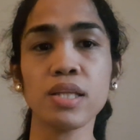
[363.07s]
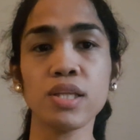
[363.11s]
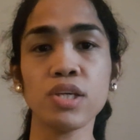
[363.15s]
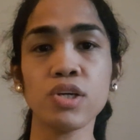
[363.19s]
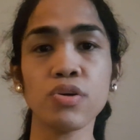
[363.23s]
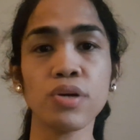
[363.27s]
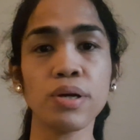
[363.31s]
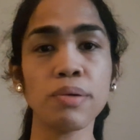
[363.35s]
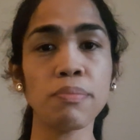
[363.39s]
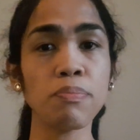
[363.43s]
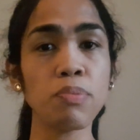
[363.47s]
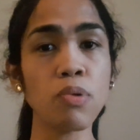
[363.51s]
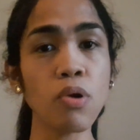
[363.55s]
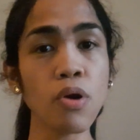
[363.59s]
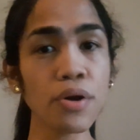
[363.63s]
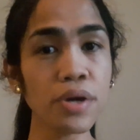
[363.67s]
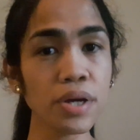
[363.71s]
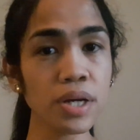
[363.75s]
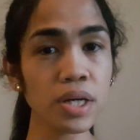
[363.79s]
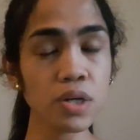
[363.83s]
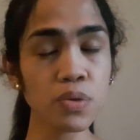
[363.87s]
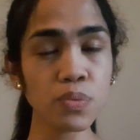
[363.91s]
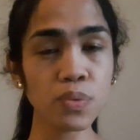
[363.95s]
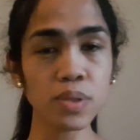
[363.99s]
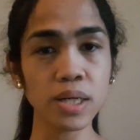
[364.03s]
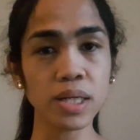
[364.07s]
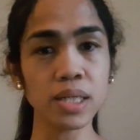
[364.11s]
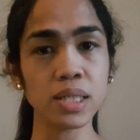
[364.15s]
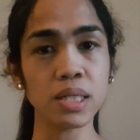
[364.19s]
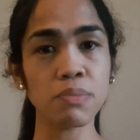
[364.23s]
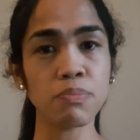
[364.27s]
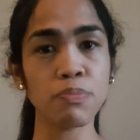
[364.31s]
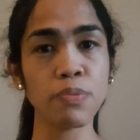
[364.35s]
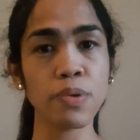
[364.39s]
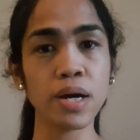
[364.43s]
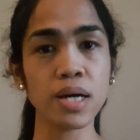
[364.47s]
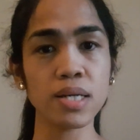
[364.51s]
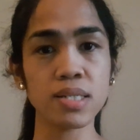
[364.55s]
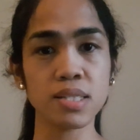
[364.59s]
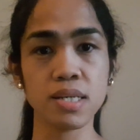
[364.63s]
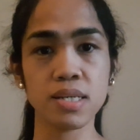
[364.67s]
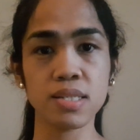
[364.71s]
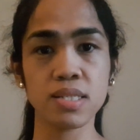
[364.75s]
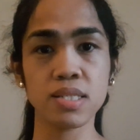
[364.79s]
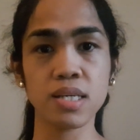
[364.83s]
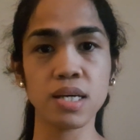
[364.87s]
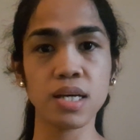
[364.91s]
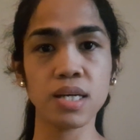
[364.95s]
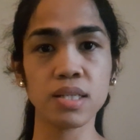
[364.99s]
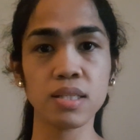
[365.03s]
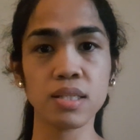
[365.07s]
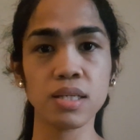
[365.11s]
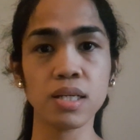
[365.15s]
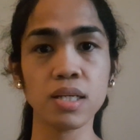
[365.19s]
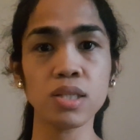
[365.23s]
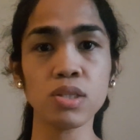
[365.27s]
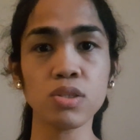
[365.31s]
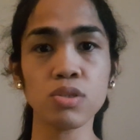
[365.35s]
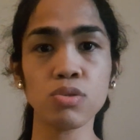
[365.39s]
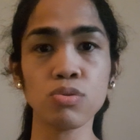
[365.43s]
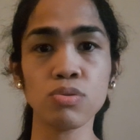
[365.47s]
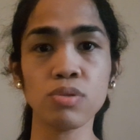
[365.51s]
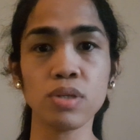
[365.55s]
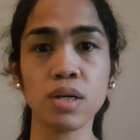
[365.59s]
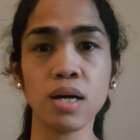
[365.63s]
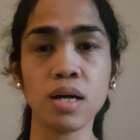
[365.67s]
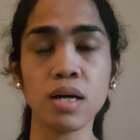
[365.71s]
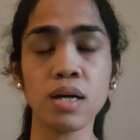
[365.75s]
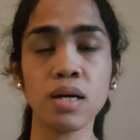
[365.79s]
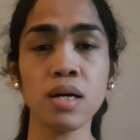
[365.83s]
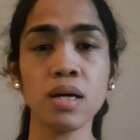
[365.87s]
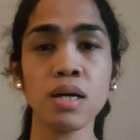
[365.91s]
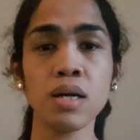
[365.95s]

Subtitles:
your employer will gonna process it into the